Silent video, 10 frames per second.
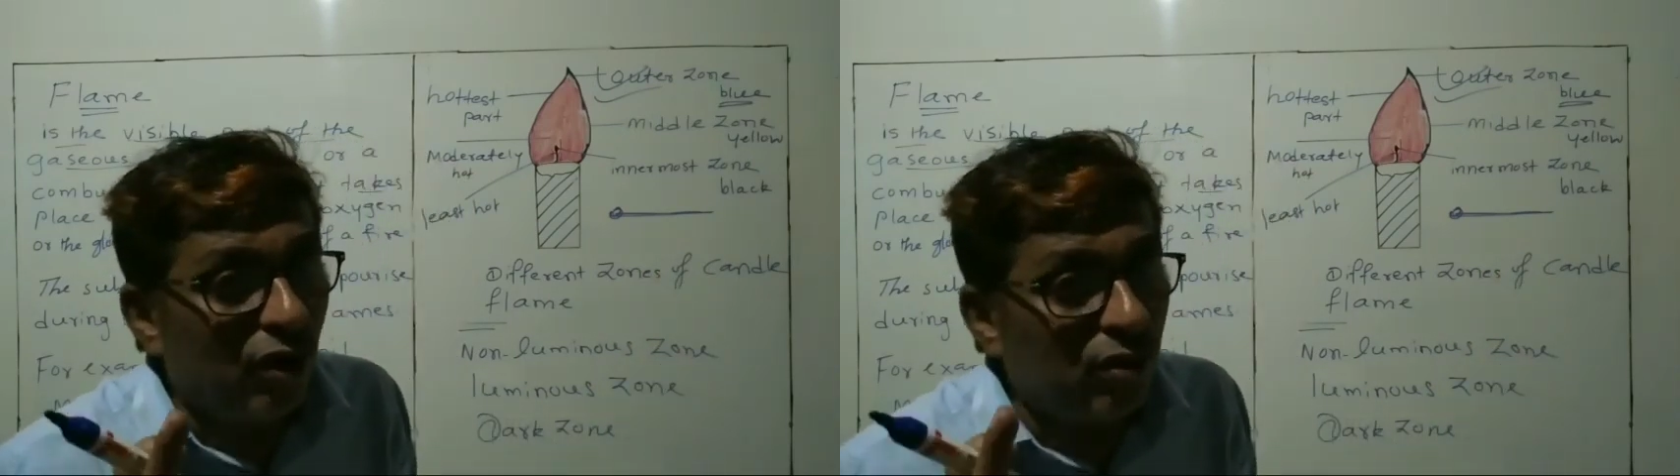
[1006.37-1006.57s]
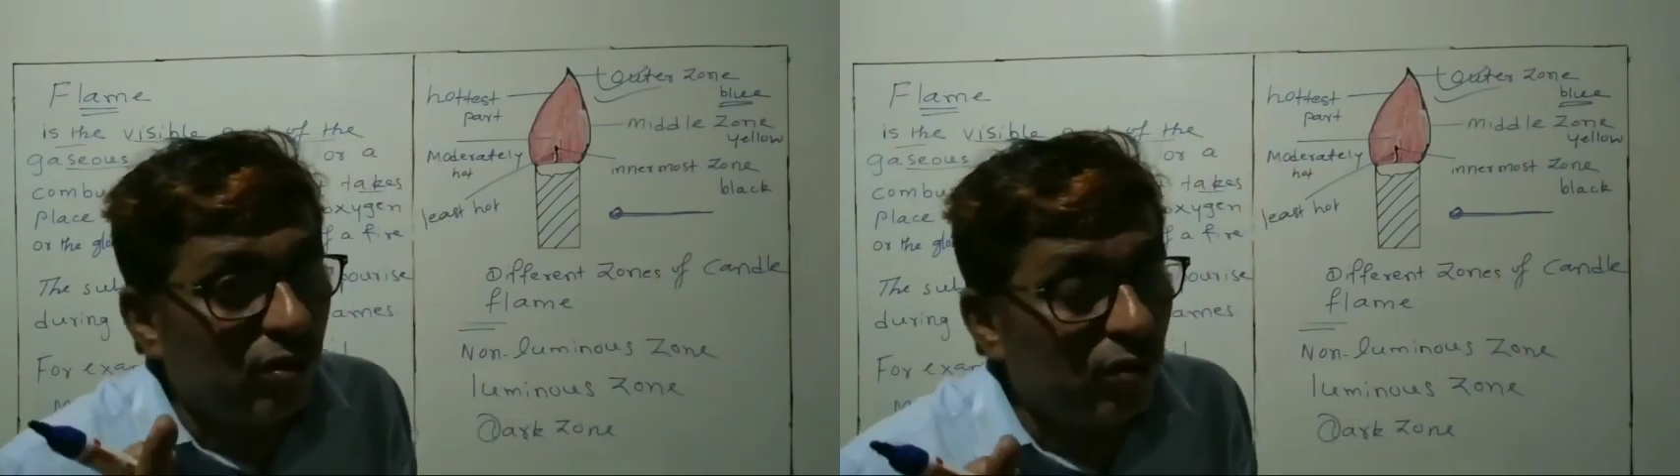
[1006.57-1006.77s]

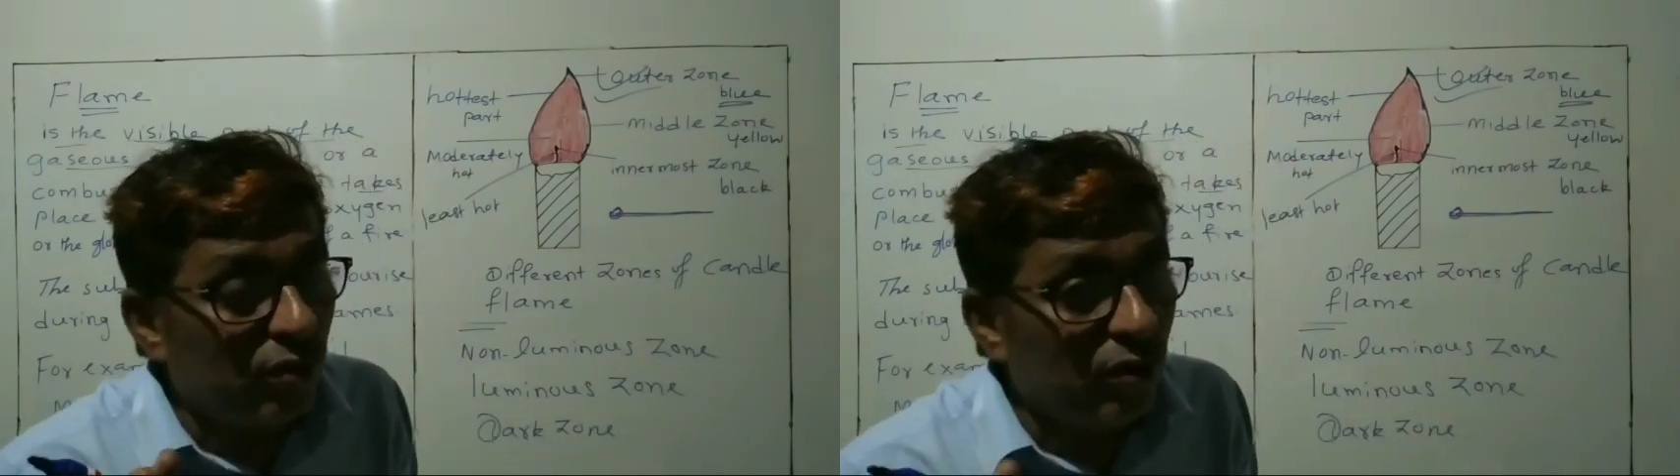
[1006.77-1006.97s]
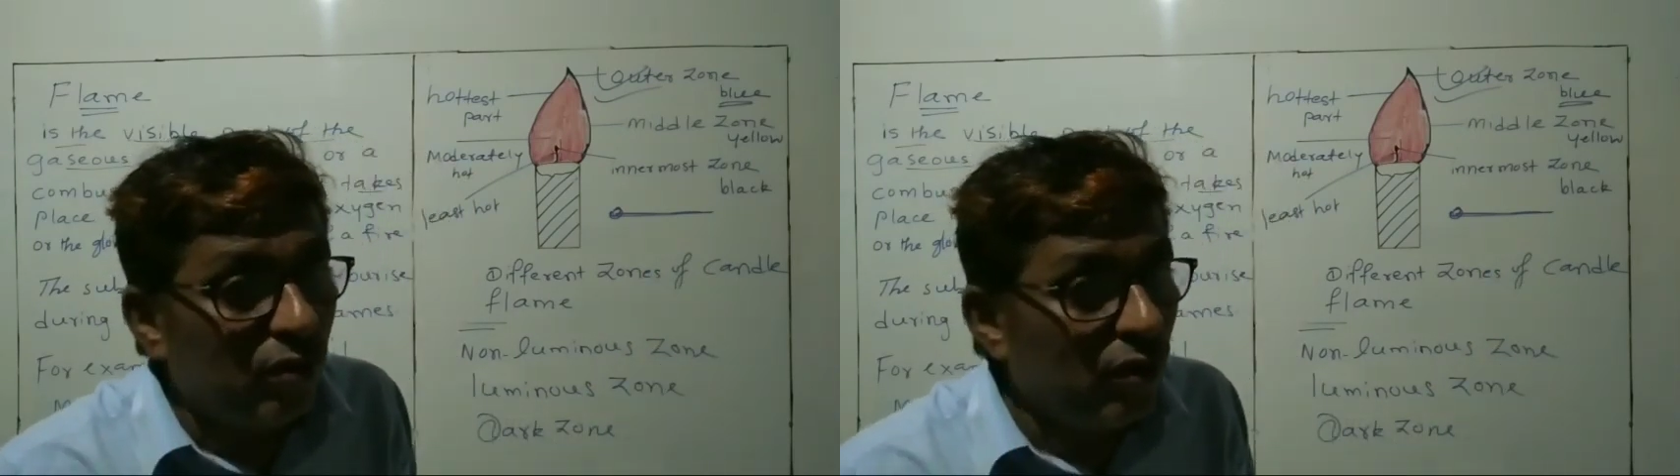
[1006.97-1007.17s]
have
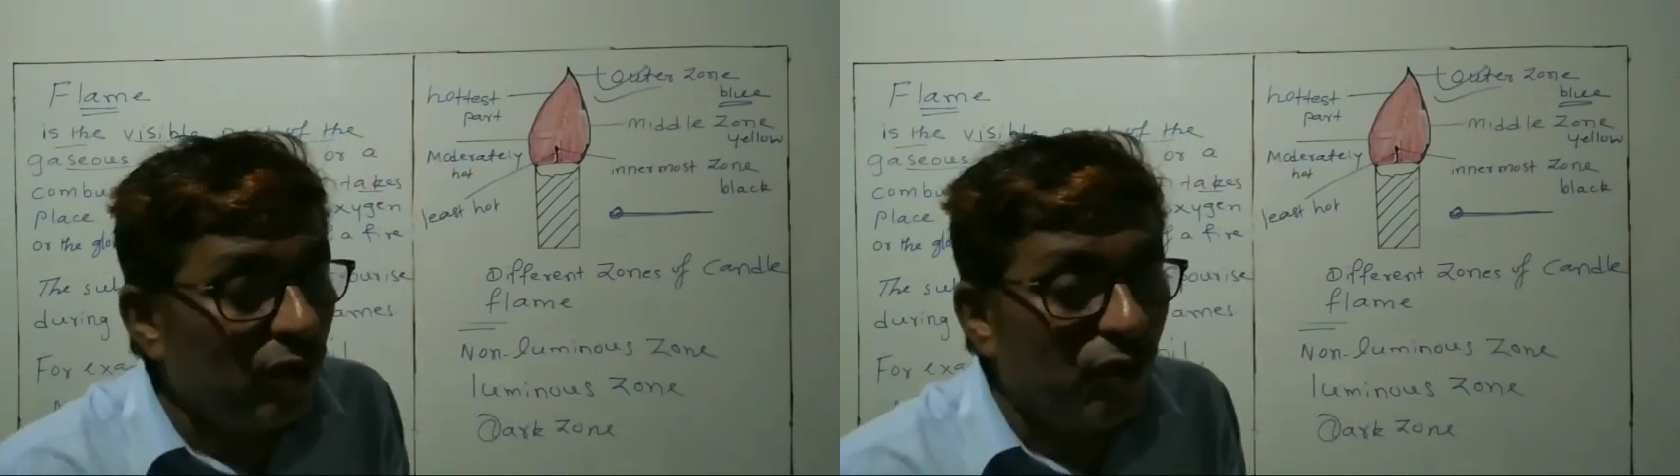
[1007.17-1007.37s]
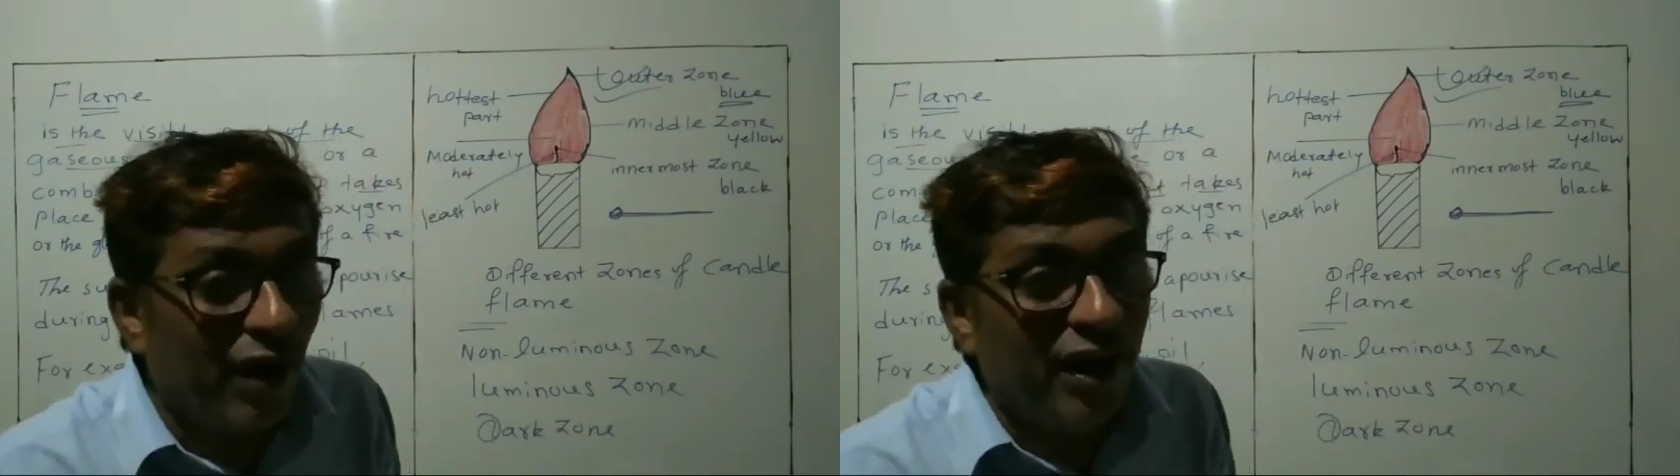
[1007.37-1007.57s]
to
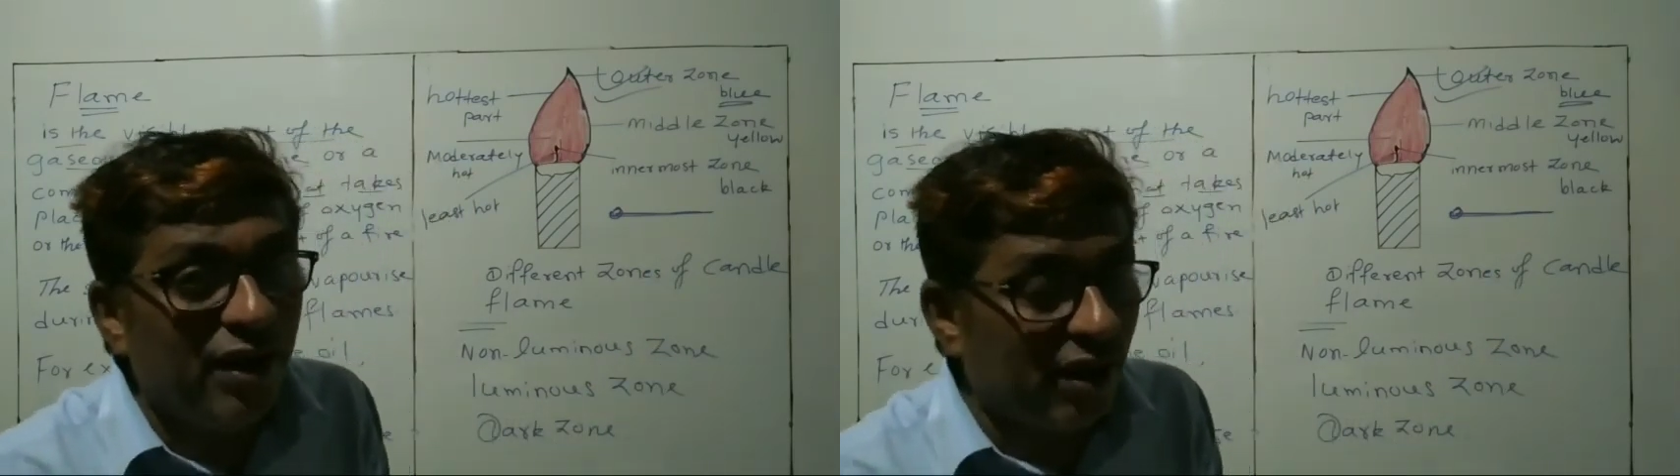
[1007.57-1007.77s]
find